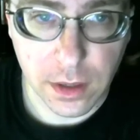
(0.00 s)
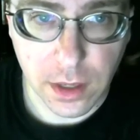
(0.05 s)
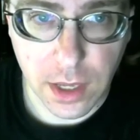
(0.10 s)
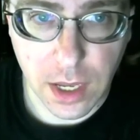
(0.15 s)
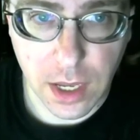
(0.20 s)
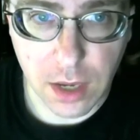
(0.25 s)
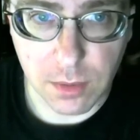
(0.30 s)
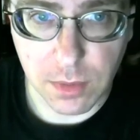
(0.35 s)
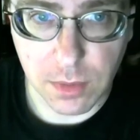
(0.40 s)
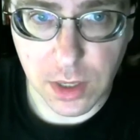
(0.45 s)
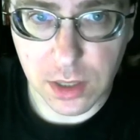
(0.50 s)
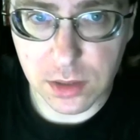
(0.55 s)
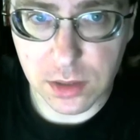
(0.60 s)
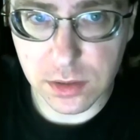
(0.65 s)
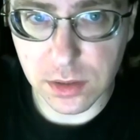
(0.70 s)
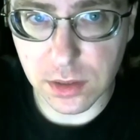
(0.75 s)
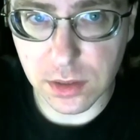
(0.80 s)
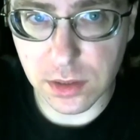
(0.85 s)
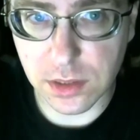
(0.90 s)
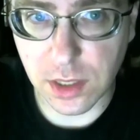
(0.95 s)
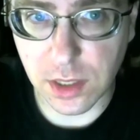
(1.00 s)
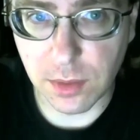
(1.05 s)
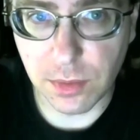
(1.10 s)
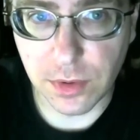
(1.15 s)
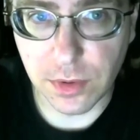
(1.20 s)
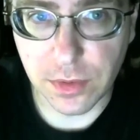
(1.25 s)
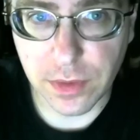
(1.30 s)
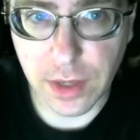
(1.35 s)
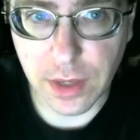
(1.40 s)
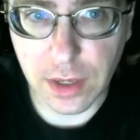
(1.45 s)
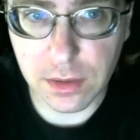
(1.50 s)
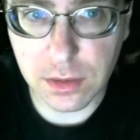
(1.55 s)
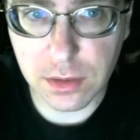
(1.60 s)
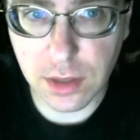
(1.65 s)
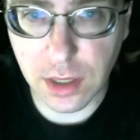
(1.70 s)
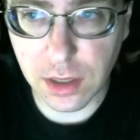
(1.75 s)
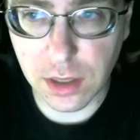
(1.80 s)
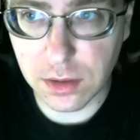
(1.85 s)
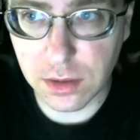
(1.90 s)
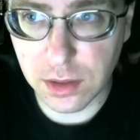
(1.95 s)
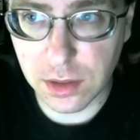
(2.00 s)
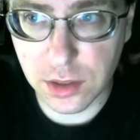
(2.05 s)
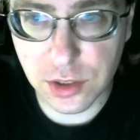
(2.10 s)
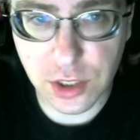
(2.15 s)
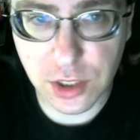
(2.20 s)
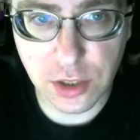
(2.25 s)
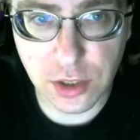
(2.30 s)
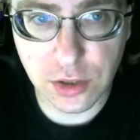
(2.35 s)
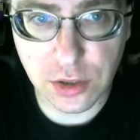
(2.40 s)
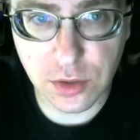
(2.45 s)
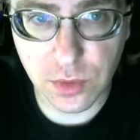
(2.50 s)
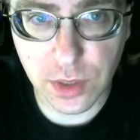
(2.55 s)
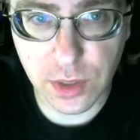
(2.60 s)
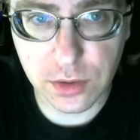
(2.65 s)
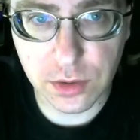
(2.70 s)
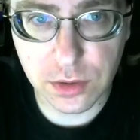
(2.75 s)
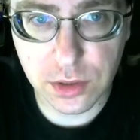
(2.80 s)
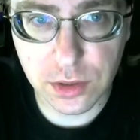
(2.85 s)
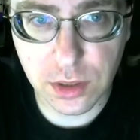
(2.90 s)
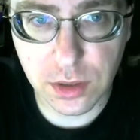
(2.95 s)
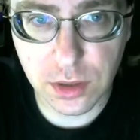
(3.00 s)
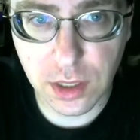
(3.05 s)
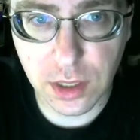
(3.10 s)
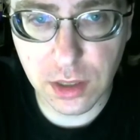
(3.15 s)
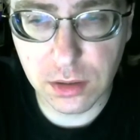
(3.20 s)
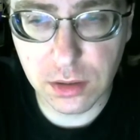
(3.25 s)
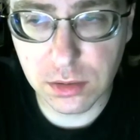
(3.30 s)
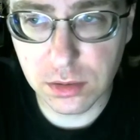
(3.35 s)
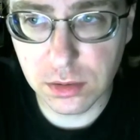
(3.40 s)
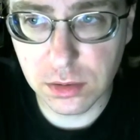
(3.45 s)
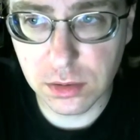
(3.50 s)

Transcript: Ant Man is an example of that. The, they changed directors on that